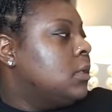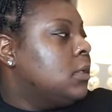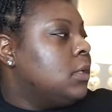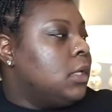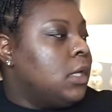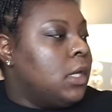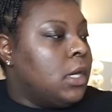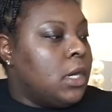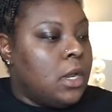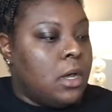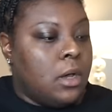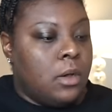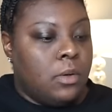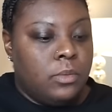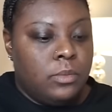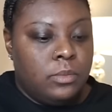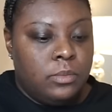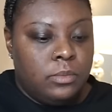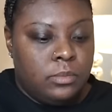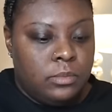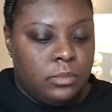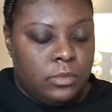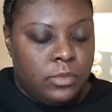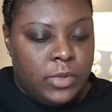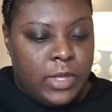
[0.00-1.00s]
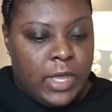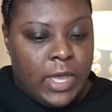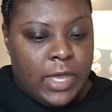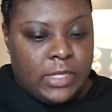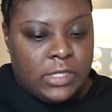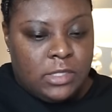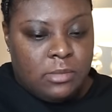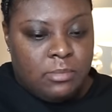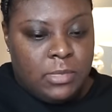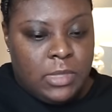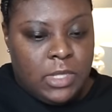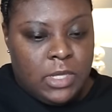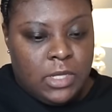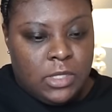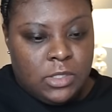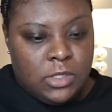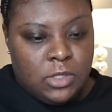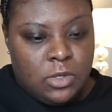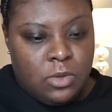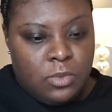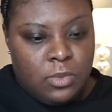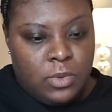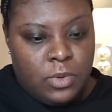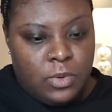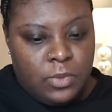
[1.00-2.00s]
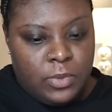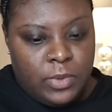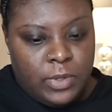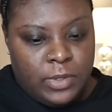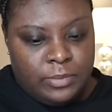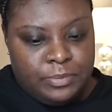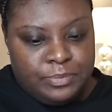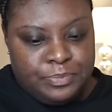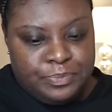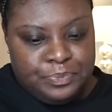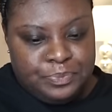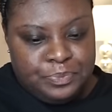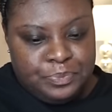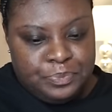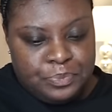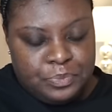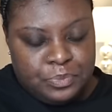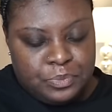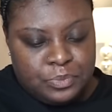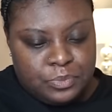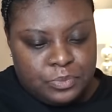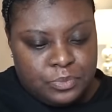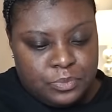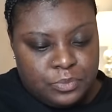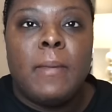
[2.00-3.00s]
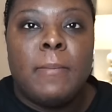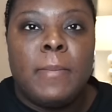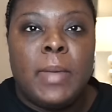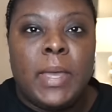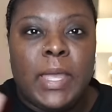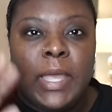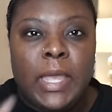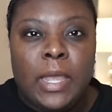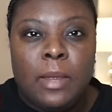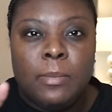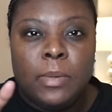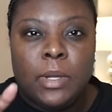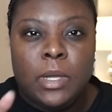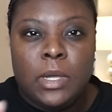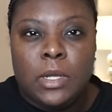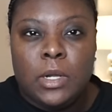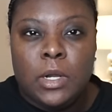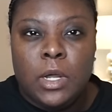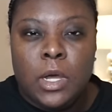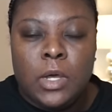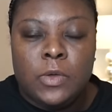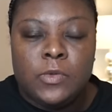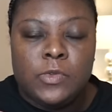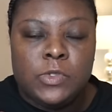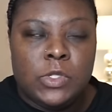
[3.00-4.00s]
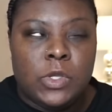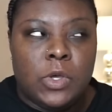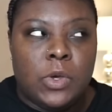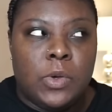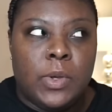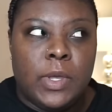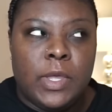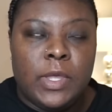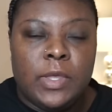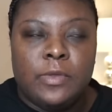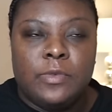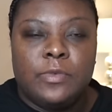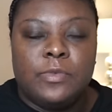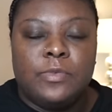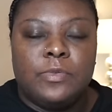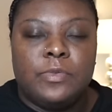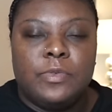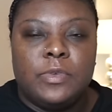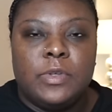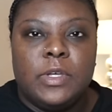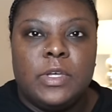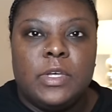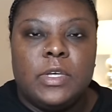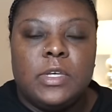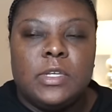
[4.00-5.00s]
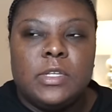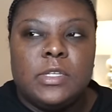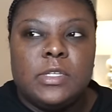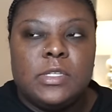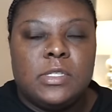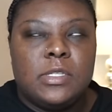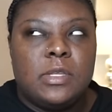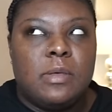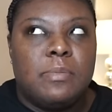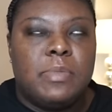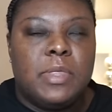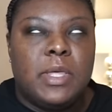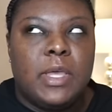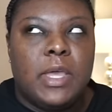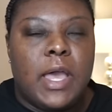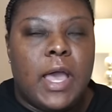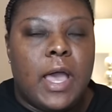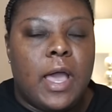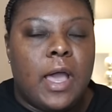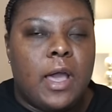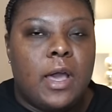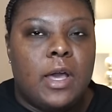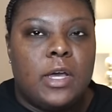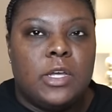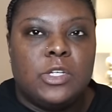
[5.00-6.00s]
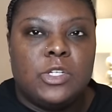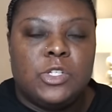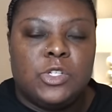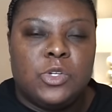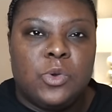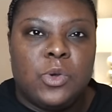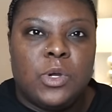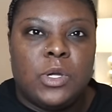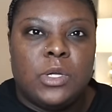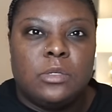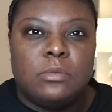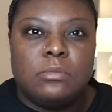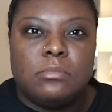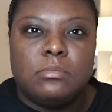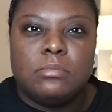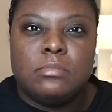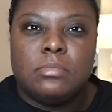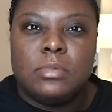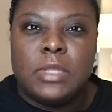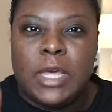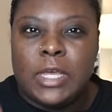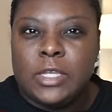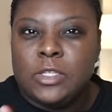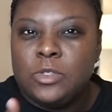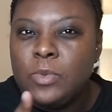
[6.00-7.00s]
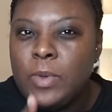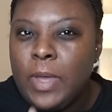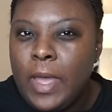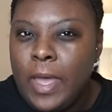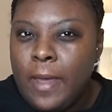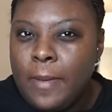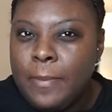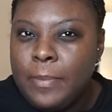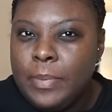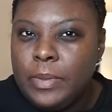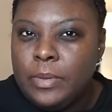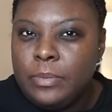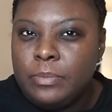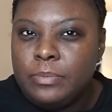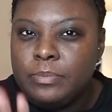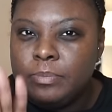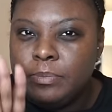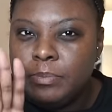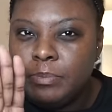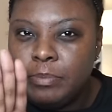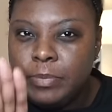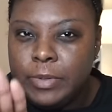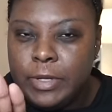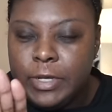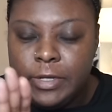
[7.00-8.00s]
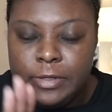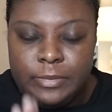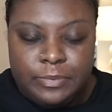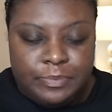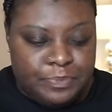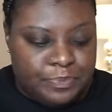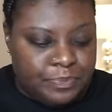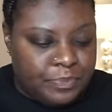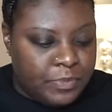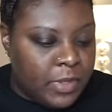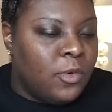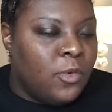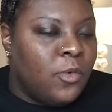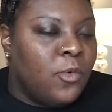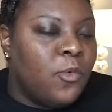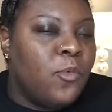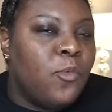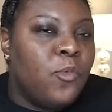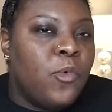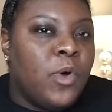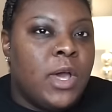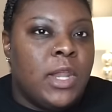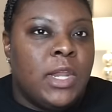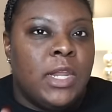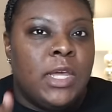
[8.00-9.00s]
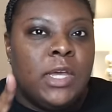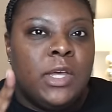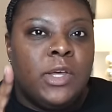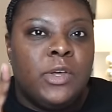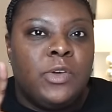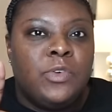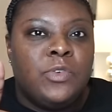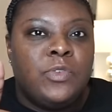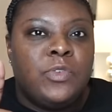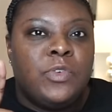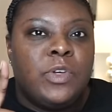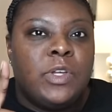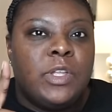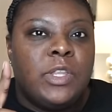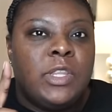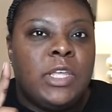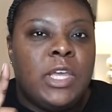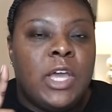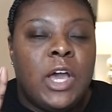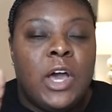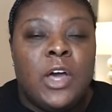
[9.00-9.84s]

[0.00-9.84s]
you know, we got some things going on. And my camera cut off, so if something got cut short, that's what happened. But one of the